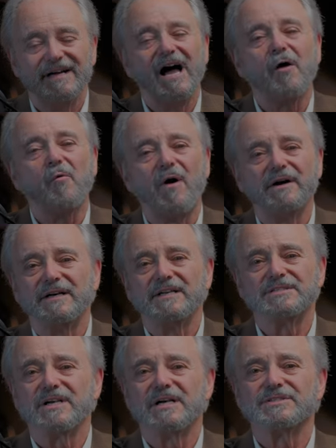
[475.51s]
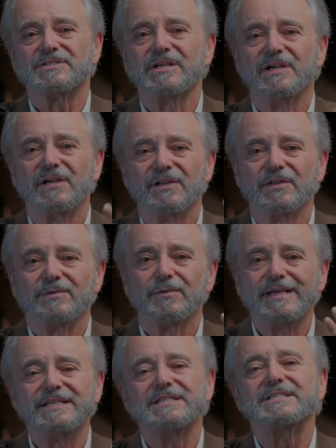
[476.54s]
I want to discuss
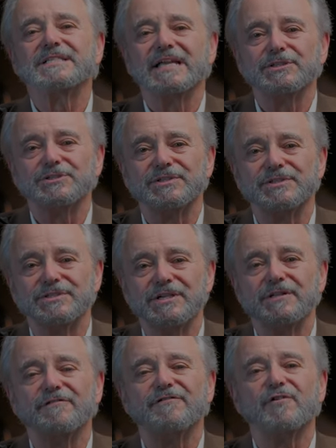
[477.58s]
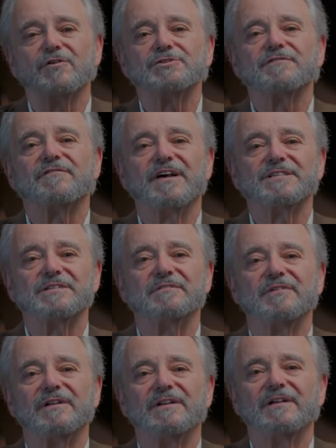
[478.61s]
three distinctions in the first
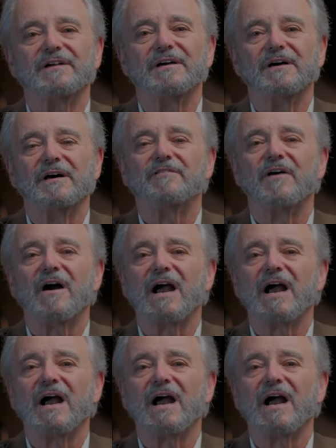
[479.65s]
festival of our